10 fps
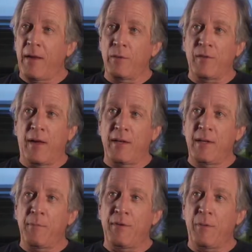that goes
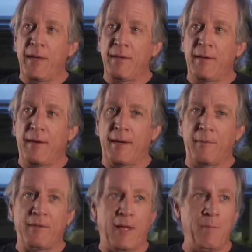on in between
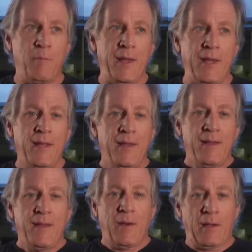the time we
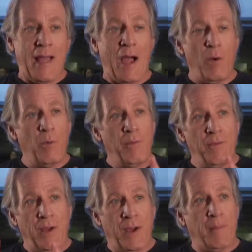allow
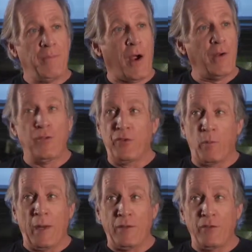artists
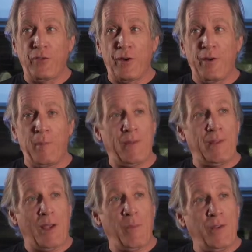to register and by
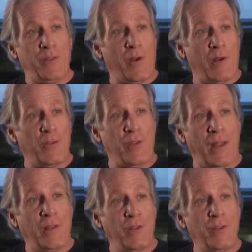the time we start our
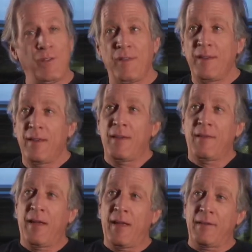challenges.
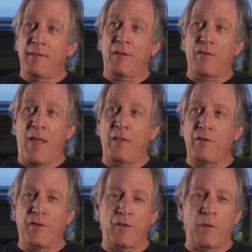And the
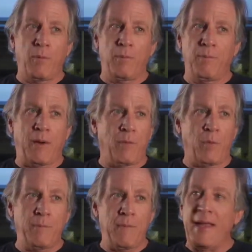challenges are what